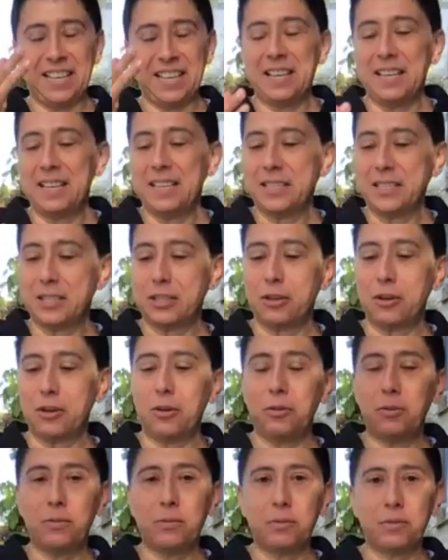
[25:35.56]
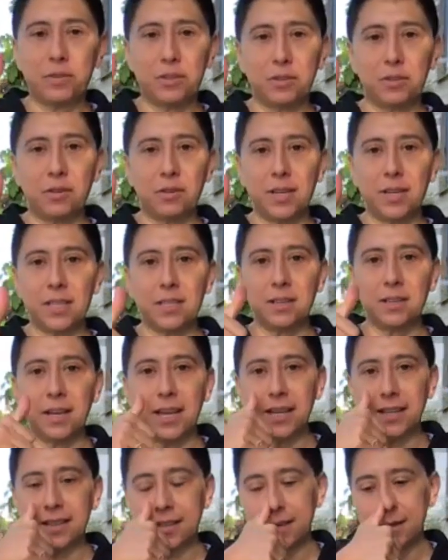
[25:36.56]
So you're going to
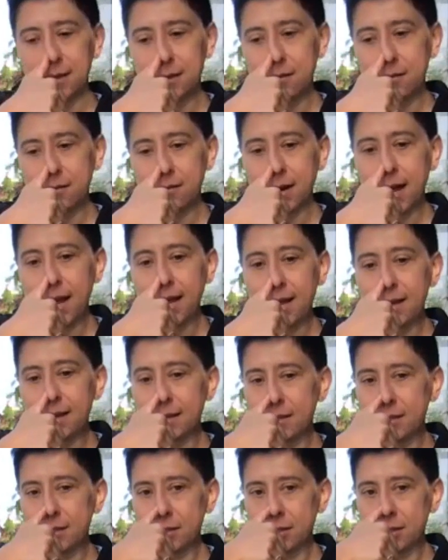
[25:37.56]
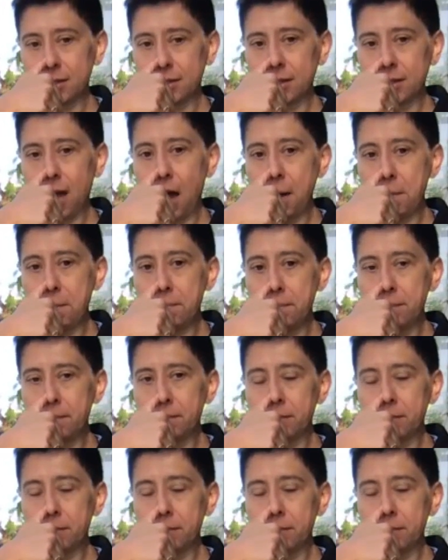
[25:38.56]
take the right thumb,